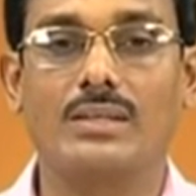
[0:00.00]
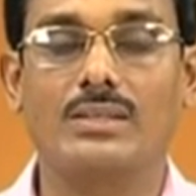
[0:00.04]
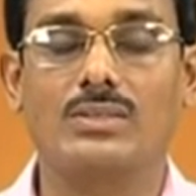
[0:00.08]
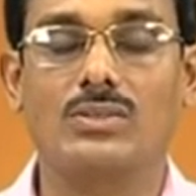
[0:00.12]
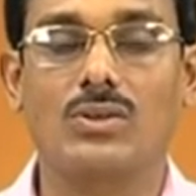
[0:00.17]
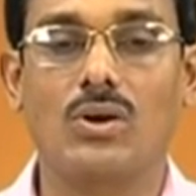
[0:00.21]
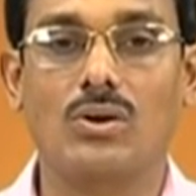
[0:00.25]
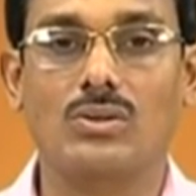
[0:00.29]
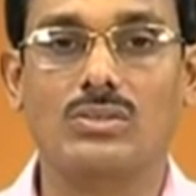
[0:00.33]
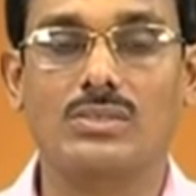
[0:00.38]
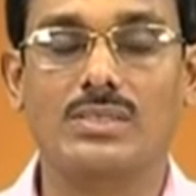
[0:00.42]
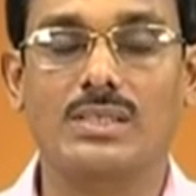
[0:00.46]

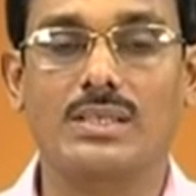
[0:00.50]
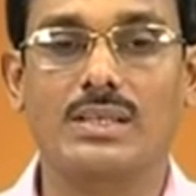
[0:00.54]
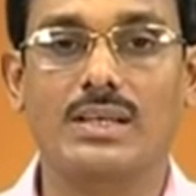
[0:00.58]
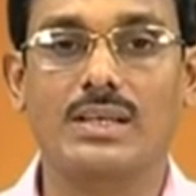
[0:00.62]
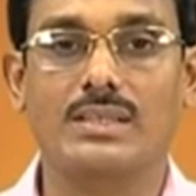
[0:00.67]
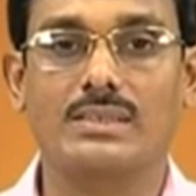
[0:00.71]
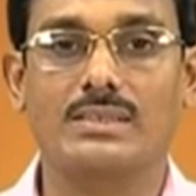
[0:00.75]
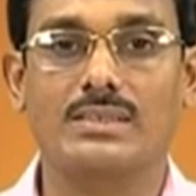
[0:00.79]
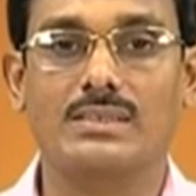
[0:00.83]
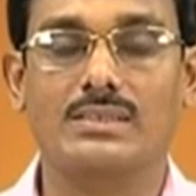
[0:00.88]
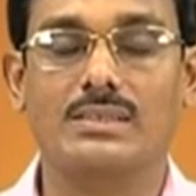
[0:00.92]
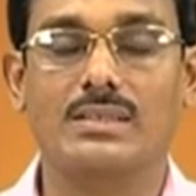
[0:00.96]
toxic
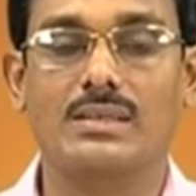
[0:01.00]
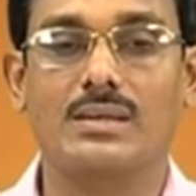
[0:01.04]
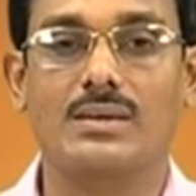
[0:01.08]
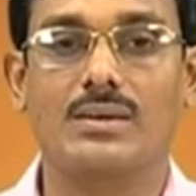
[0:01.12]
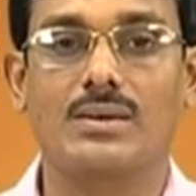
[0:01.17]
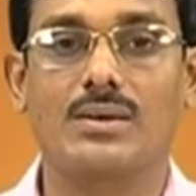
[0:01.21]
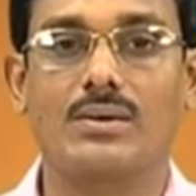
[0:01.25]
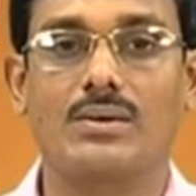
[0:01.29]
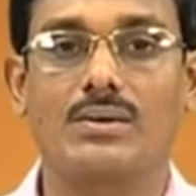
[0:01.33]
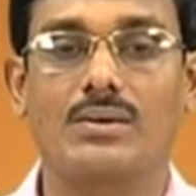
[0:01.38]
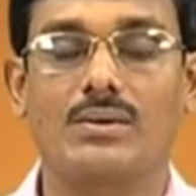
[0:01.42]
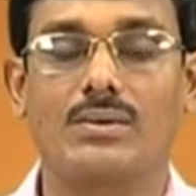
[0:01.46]
gases are
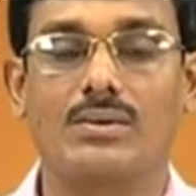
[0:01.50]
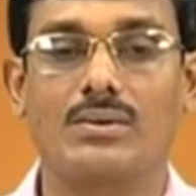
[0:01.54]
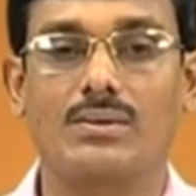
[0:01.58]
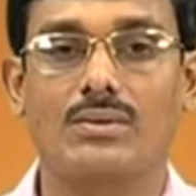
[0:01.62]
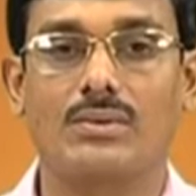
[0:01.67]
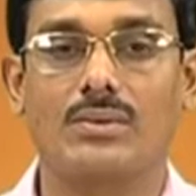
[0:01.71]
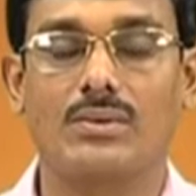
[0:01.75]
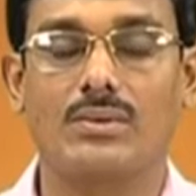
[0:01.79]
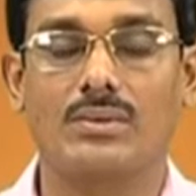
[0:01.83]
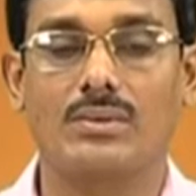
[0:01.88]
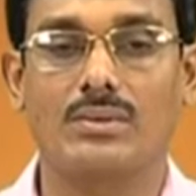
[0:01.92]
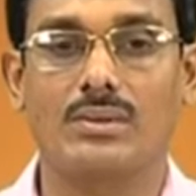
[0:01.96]

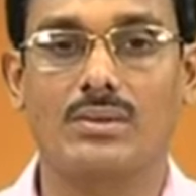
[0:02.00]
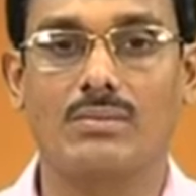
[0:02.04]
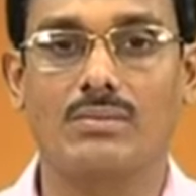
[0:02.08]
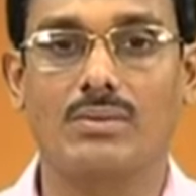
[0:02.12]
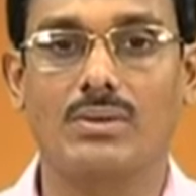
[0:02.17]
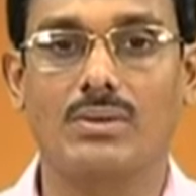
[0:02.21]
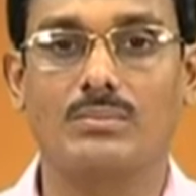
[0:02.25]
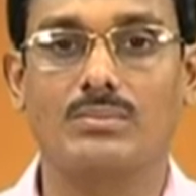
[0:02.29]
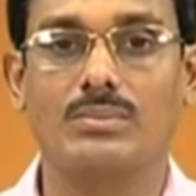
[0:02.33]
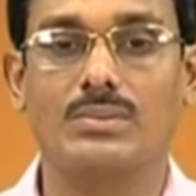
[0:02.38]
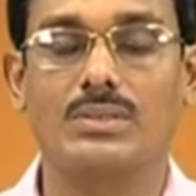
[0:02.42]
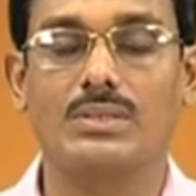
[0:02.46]

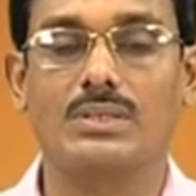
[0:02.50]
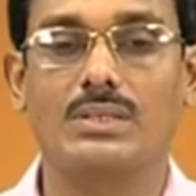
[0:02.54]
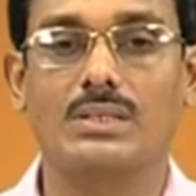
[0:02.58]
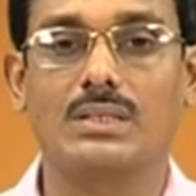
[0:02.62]
developed,